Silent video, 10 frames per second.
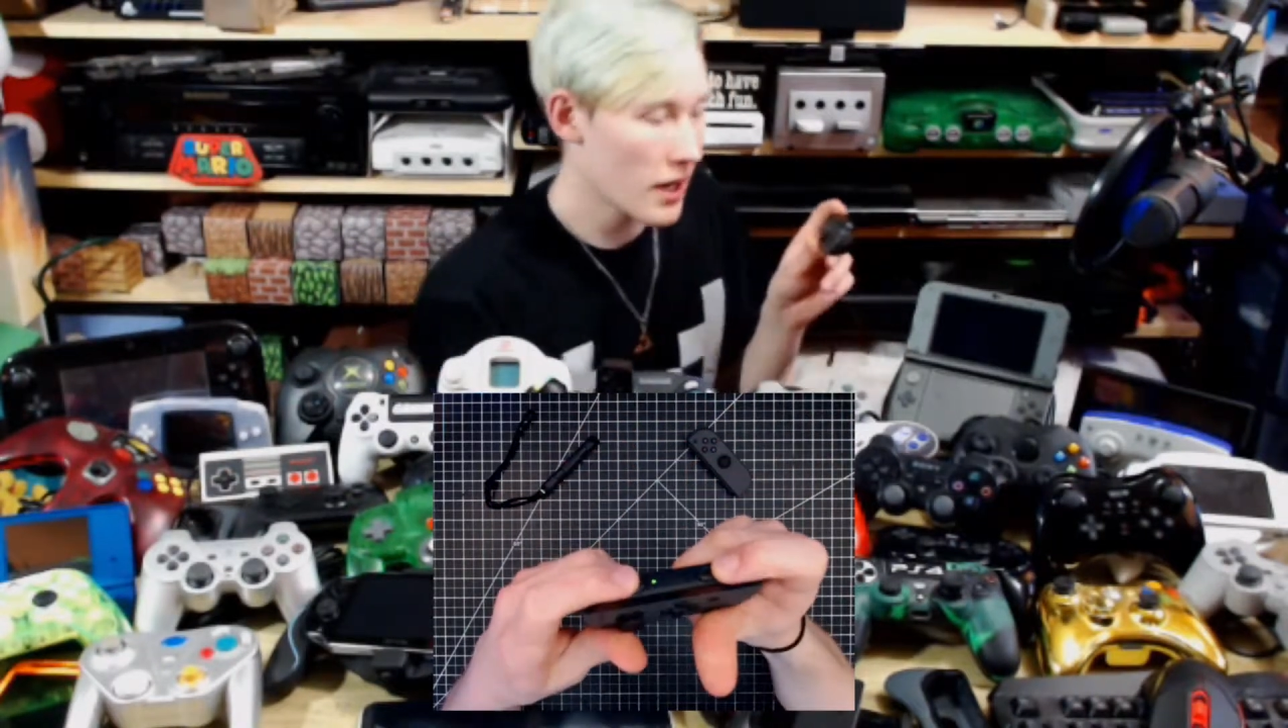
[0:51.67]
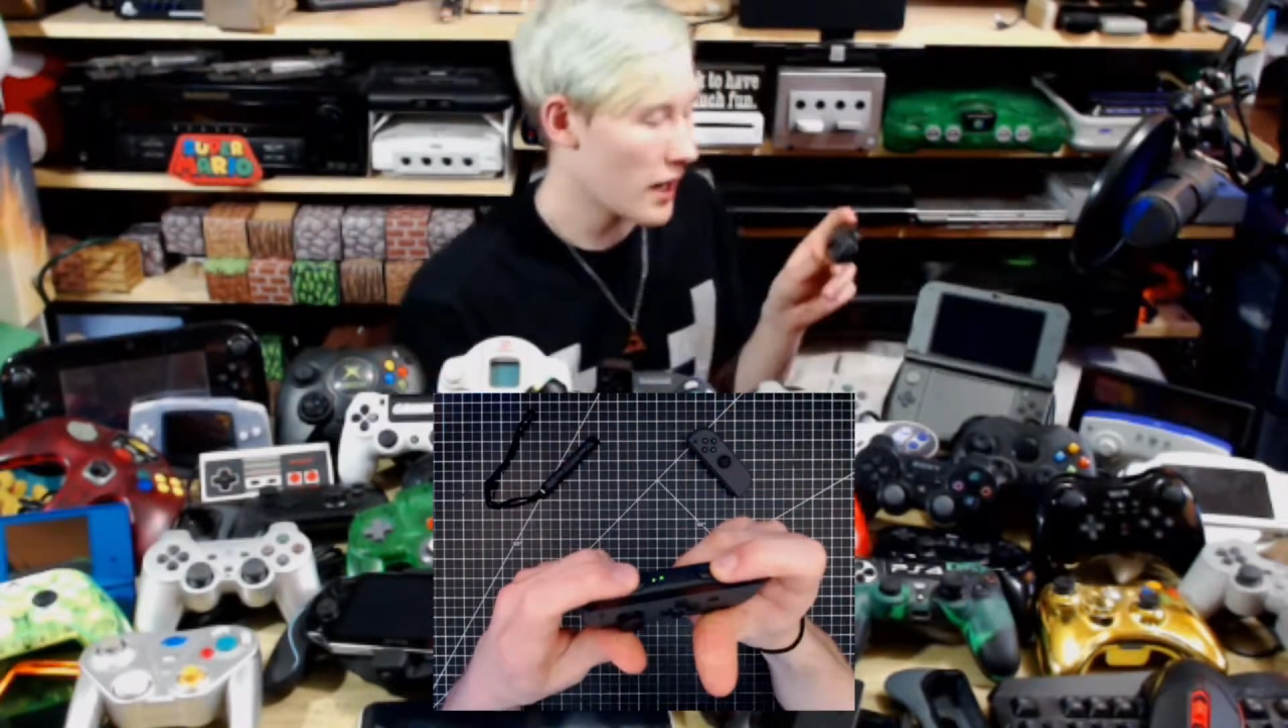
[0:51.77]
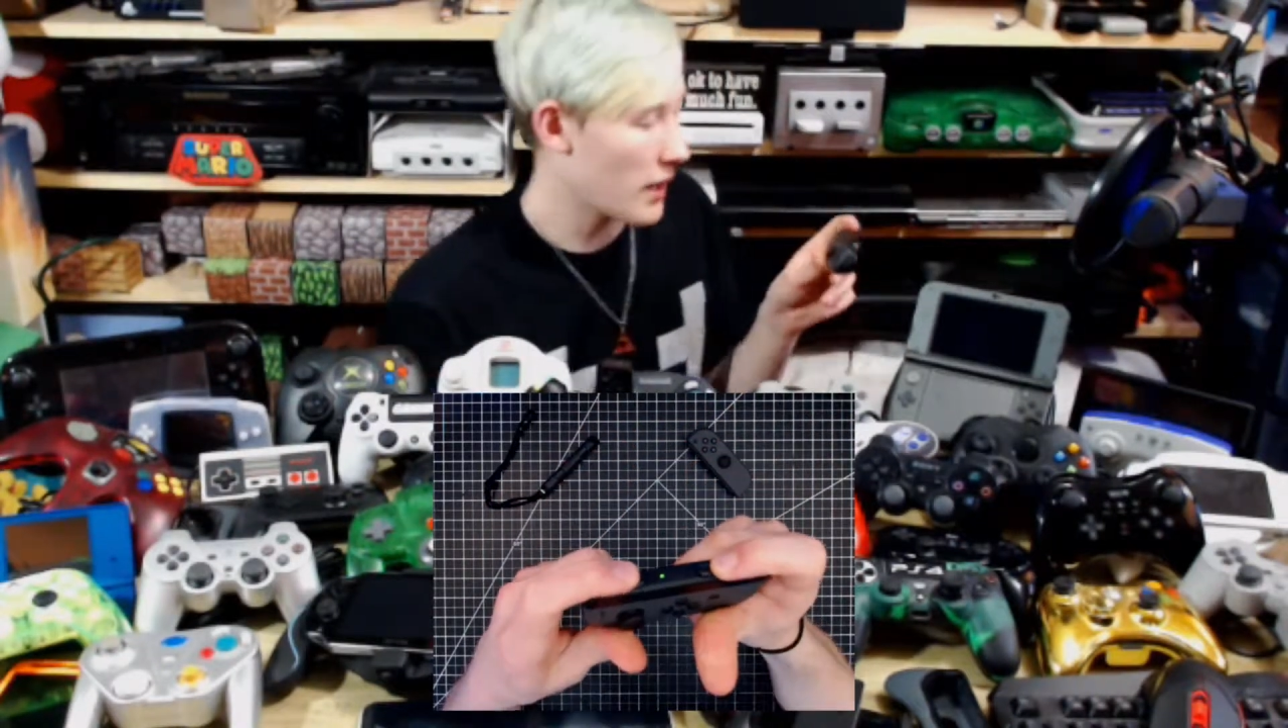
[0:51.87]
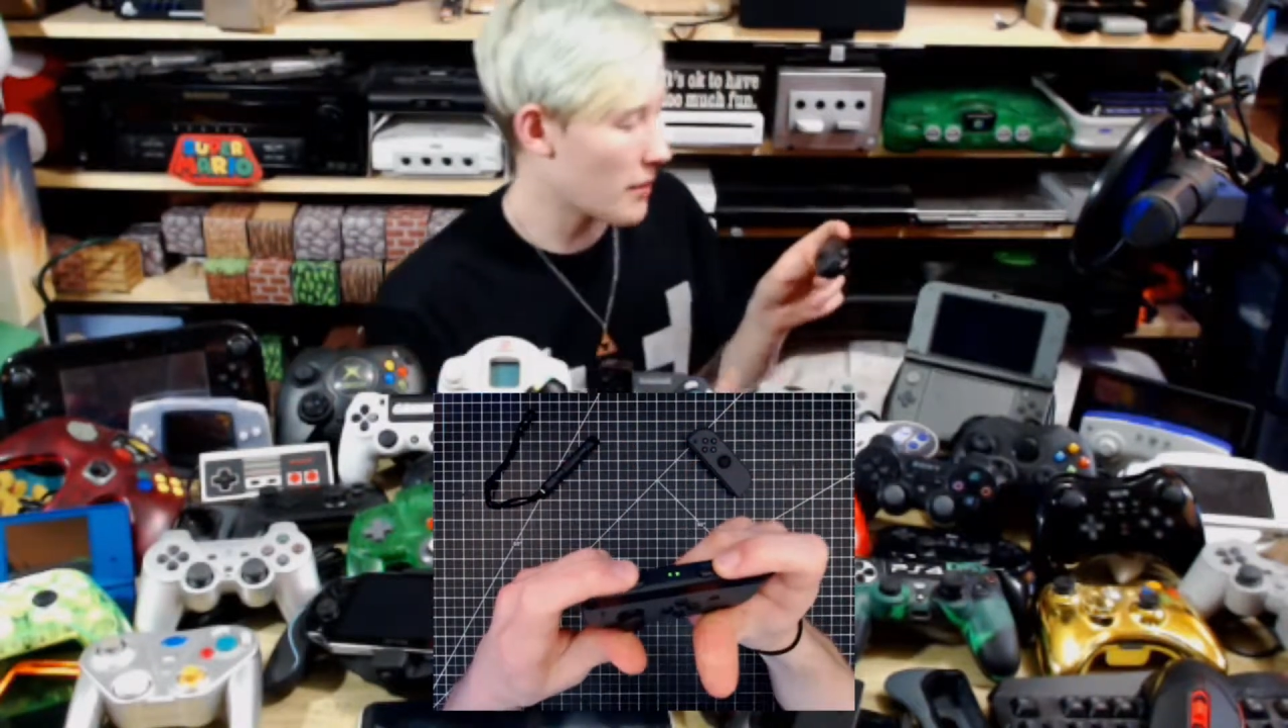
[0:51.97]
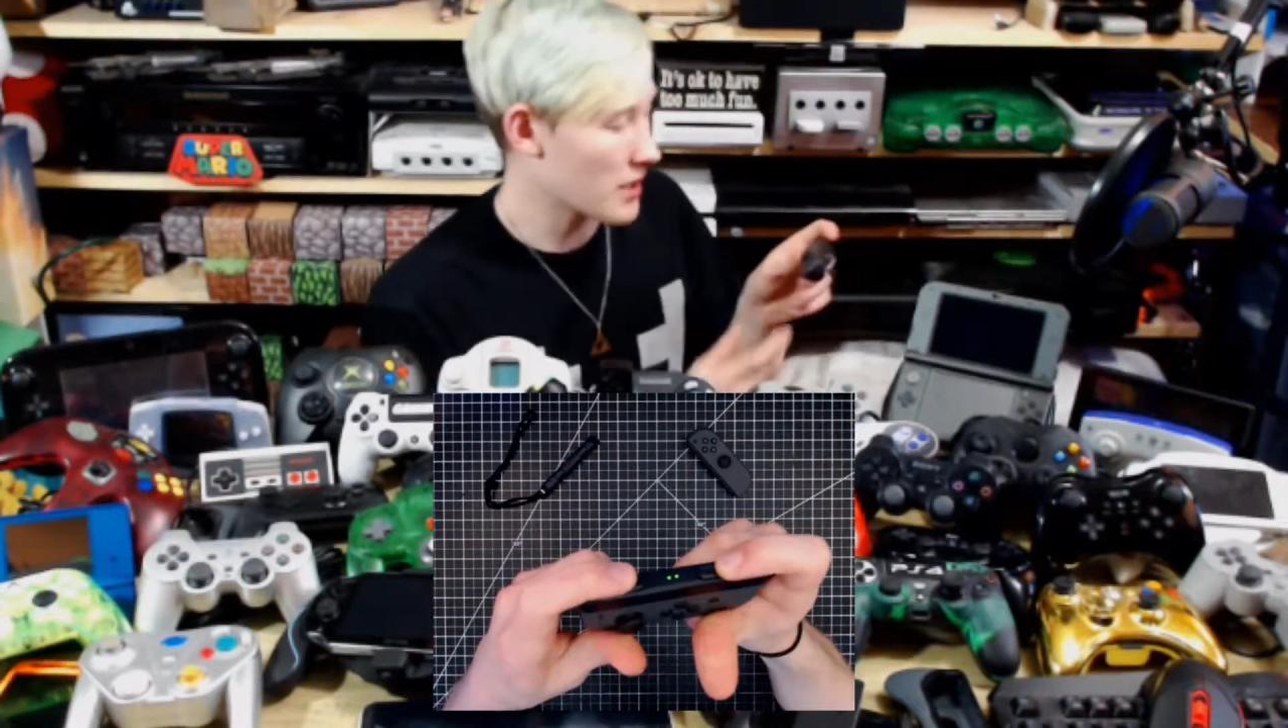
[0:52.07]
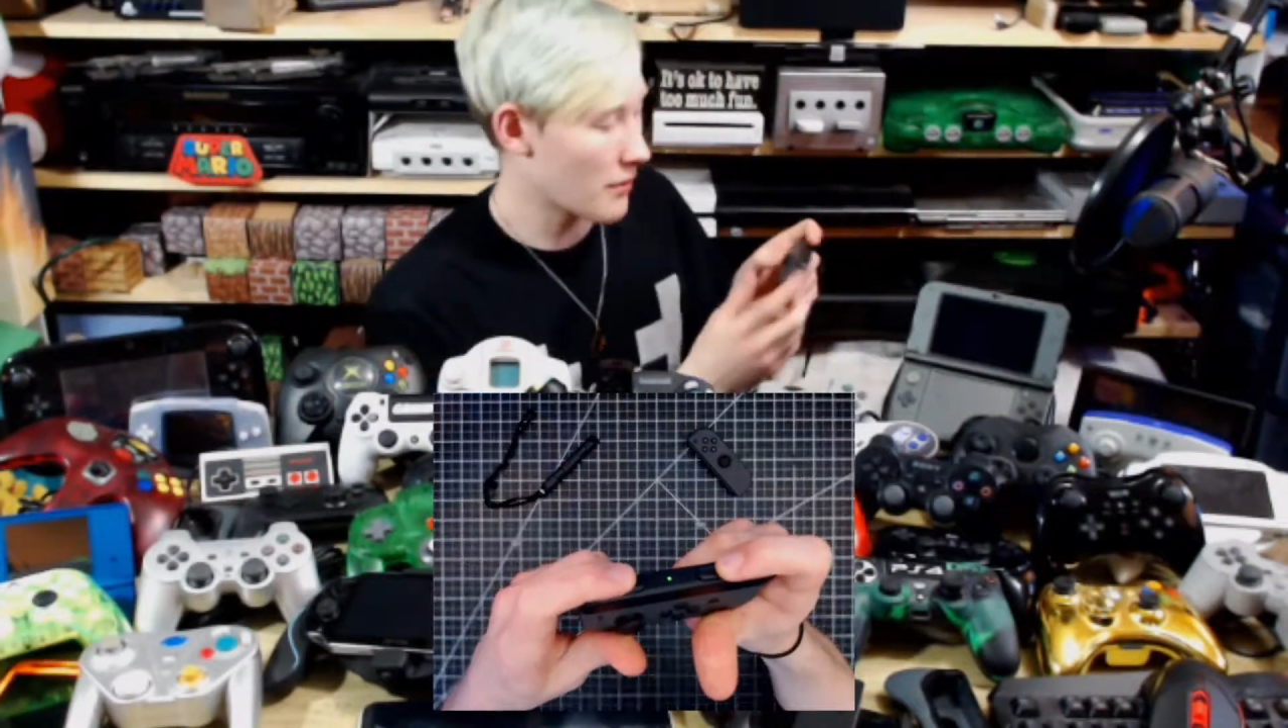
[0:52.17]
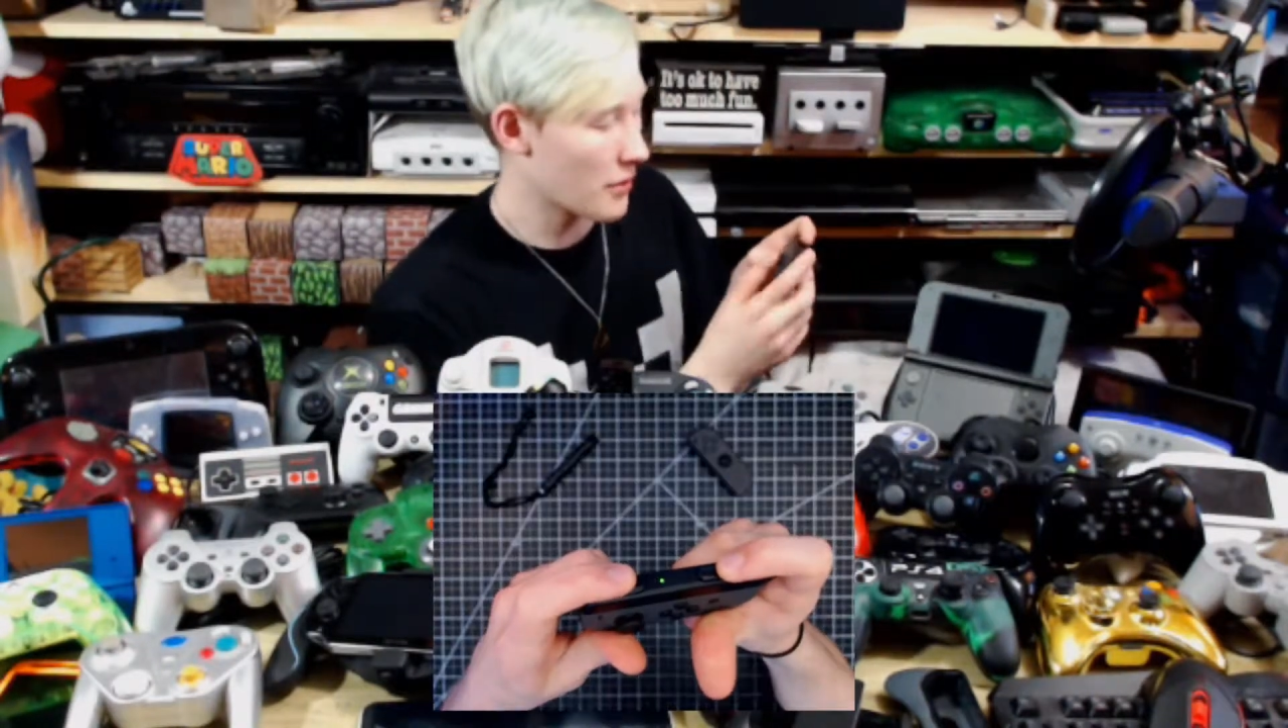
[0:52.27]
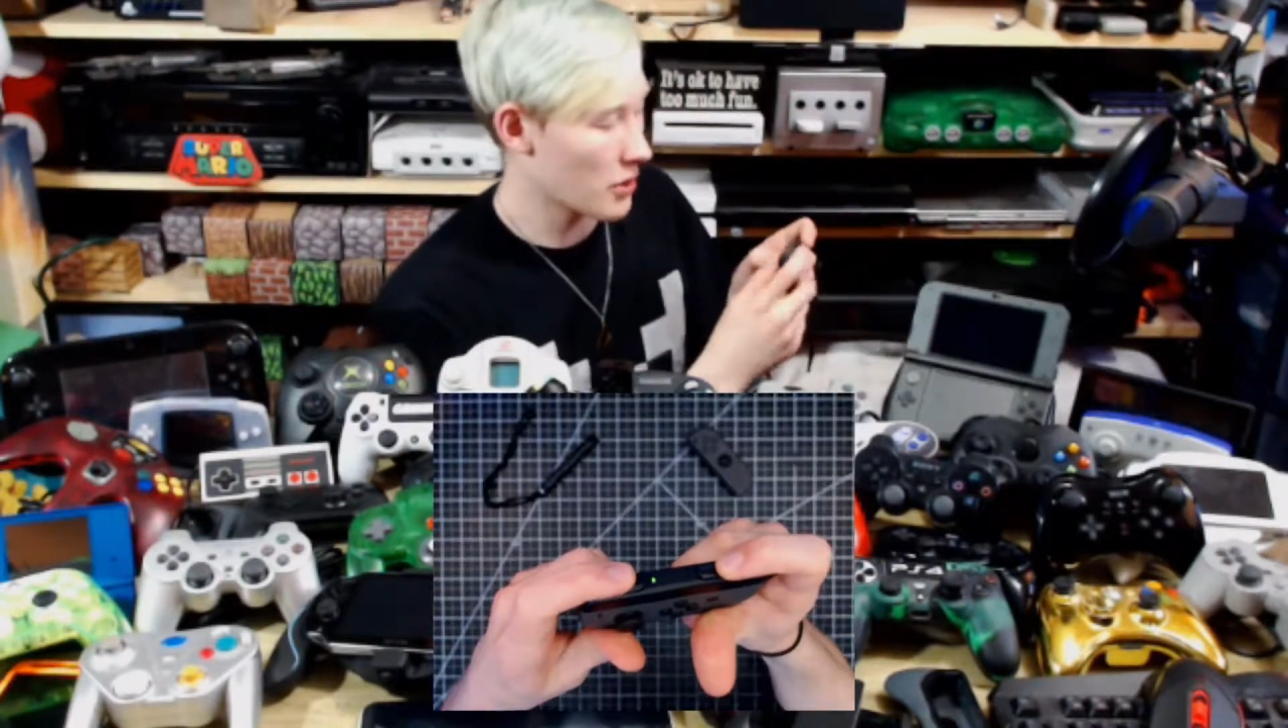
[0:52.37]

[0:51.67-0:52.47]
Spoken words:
and it makes it feel a